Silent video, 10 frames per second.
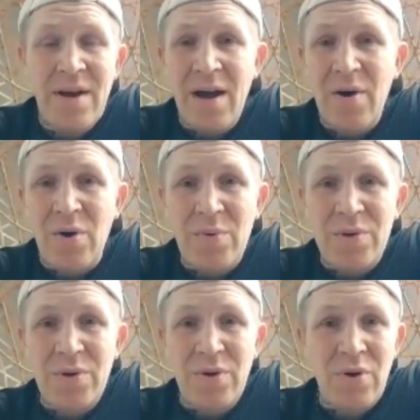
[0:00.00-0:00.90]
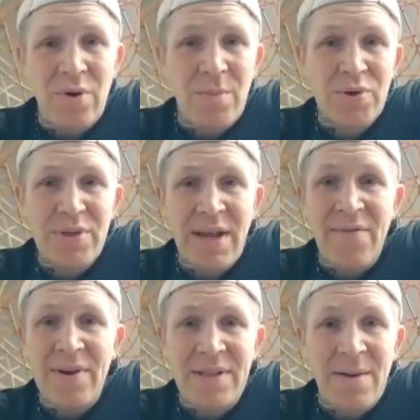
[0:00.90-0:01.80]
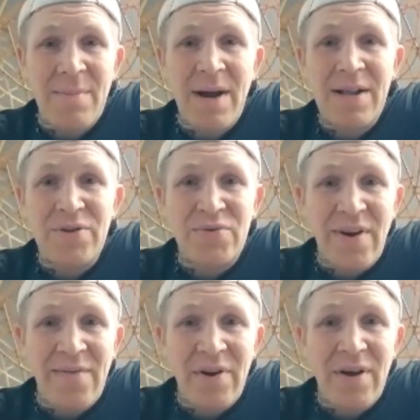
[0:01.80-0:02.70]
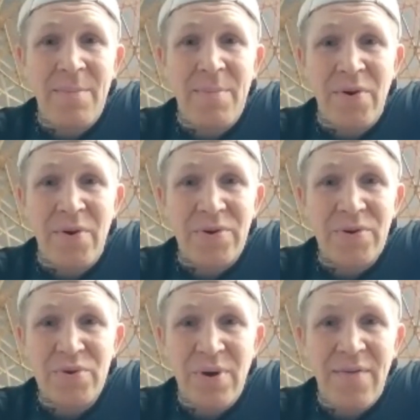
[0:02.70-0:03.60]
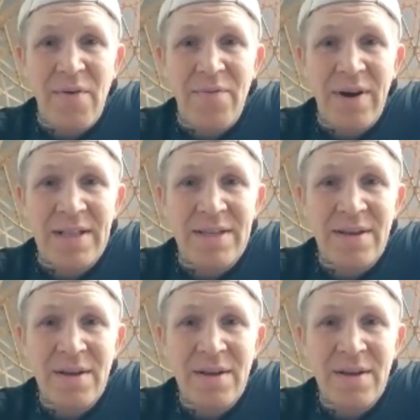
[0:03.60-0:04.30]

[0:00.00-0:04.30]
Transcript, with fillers: I al almost every time I had to travel abroad to have a fight.